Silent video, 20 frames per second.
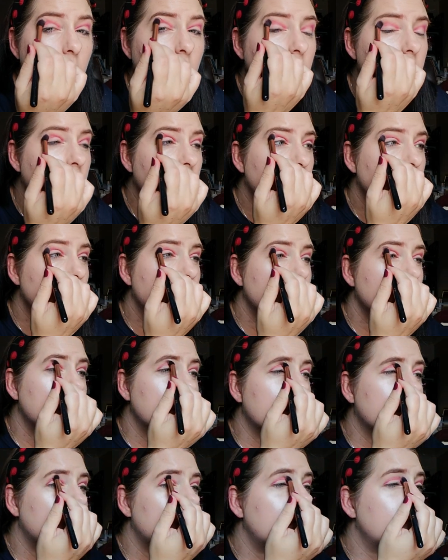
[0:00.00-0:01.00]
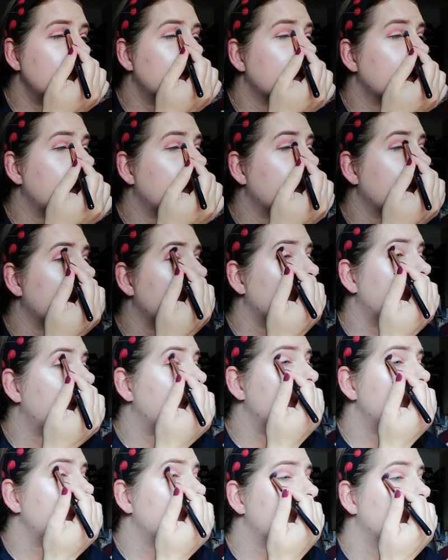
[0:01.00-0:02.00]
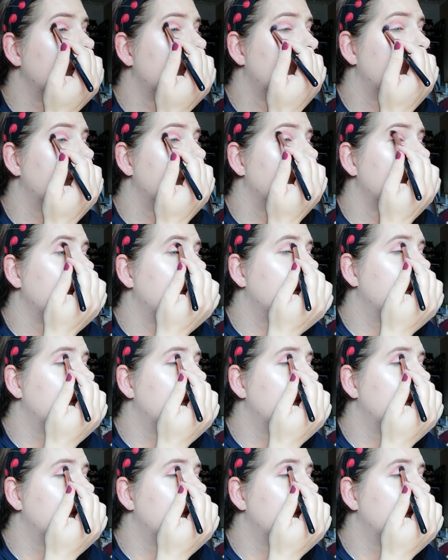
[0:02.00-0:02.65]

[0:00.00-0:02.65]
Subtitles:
So we're gonna try and blend that out a little bit.